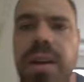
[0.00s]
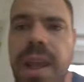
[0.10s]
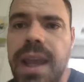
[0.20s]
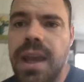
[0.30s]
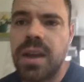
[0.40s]

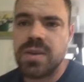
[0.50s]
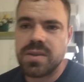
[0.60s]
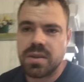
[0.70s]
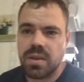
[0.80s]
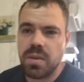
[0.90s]

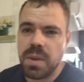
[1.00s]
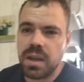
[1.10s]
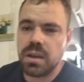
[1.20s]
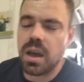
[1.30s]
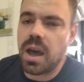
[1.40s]
and the
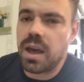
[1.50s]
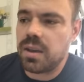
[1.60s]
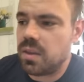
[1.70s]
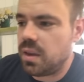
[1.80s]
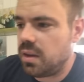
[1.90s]
main guy
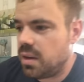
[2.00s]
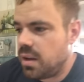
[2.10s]
that